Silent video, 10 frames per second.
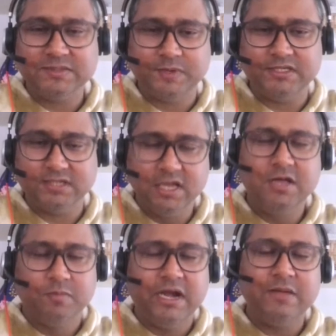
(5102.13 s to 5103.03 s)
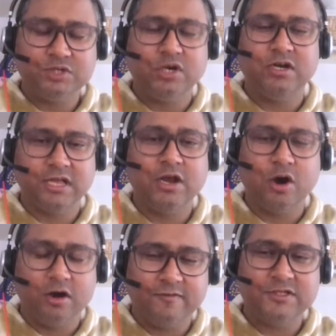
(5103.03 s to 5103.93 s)
space, but I'm sure there are a
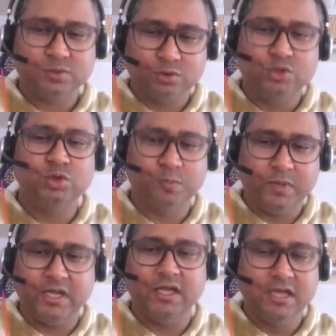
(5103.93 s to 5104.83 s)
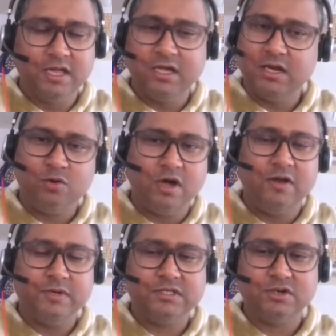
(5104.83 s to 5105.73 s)
lot of source to pay
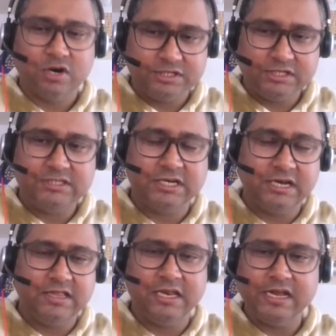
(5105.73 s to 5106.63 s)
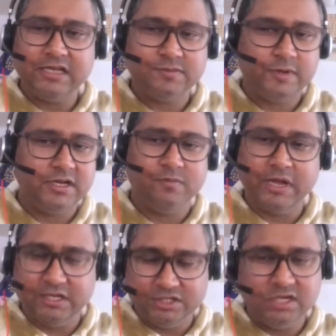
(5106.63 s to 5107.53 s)
requirements, not just in Netherlands, but in
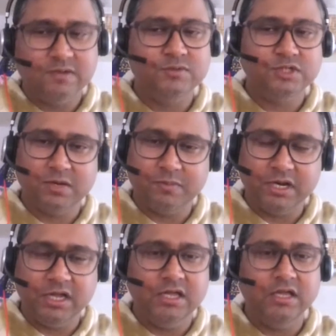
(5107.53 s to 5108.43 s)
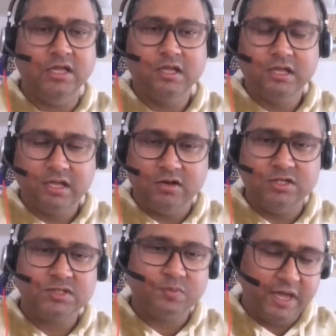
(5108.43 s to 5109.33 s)
Belgium, Germany,
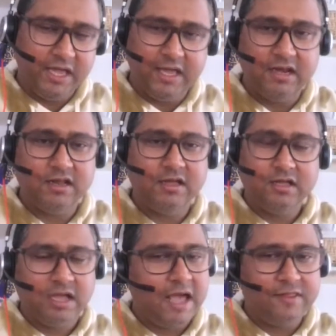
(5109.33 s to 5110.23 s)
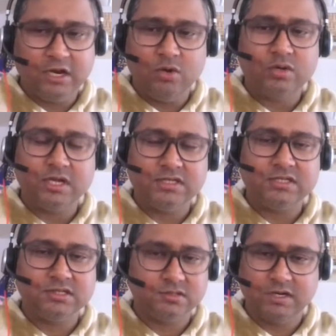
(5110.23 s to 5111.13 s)
Spain, other
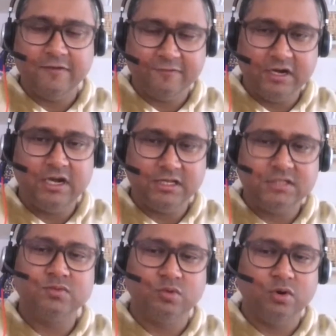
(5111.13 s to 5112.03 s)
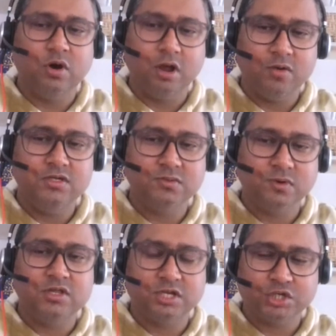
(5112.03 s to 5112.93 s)
locations. So definitely, it's always
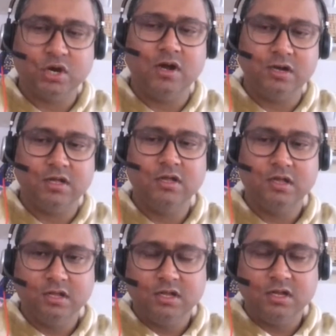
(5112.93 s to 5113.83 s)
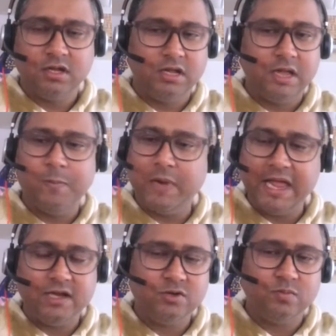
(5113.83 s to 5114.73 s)
worth a shot
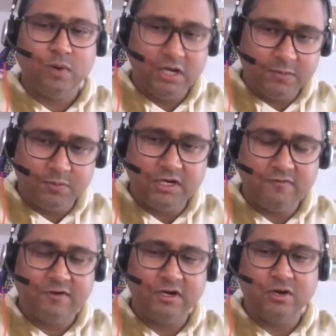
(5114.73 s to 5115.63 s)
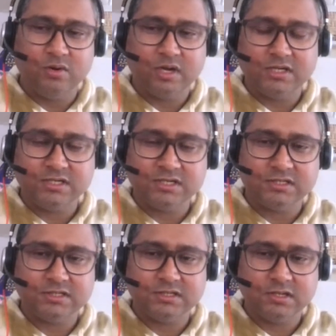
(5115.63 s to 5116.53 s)
applying to multiple different
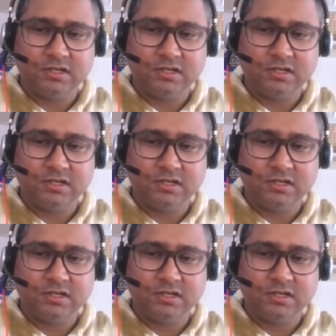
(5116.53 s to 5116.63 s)
locations.